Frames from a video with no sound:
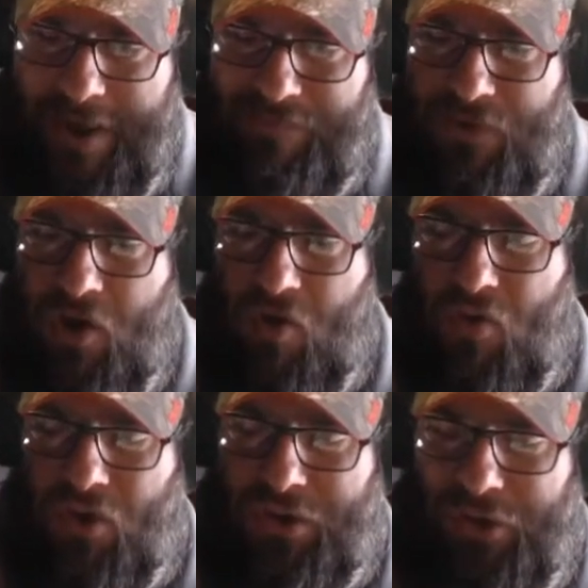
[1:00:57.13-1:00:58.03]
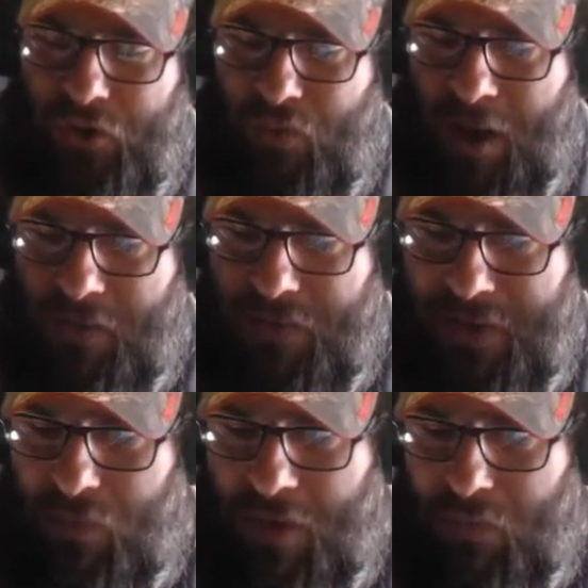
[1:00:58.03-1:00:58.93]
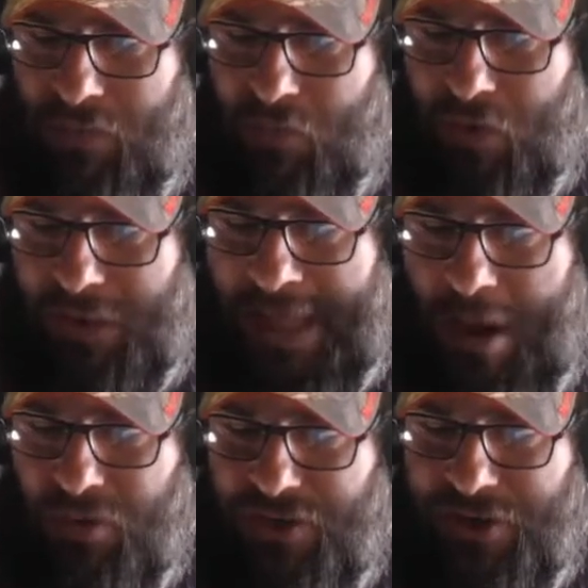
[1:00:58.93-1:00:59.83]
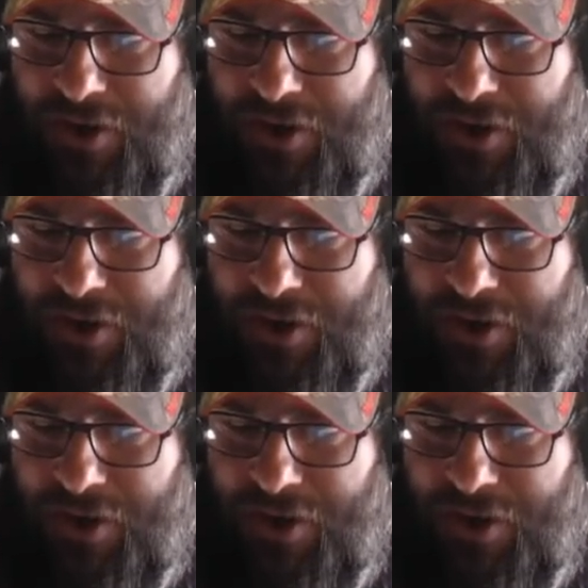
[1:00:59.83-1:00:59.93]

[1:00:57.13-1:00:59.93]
have no clue other than what we're allowed to